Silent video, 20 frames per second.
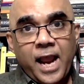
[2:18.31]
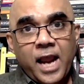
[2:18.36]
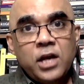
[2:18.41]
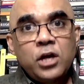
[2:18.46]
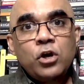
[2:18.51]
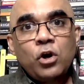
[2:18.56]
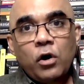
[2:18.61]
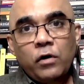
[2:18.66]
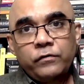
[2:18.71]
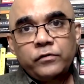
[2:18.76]

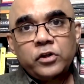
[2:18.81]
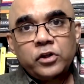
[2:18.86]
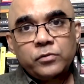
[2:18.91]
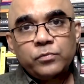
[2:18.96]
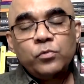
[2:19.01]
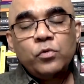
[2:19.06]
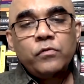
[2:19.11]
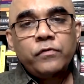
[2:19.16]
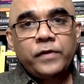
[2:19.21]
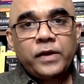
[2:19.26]
end of this
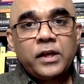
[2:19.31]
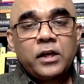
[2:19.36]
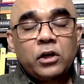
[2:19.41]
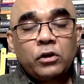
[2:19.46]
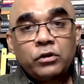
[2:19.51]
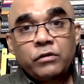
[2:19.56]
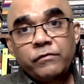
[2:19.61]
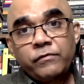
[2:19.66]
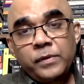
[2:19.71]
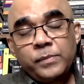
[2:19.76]
movie. Now,
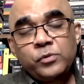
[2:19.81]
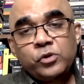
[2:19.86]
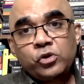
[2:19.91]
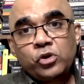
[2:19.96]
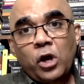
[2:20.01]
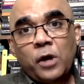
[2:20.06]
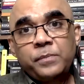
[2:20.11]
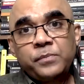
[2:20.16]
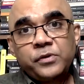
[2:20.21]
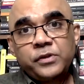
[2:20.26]
the film
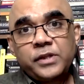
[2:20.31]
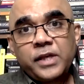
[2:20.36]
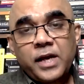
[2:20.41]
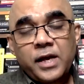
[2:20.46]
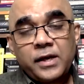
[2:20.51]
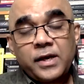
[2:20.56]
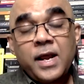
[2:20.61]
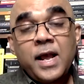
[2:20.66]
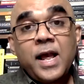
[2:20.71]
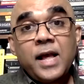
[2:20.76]
stops
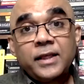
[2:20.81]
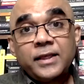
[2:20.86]
there.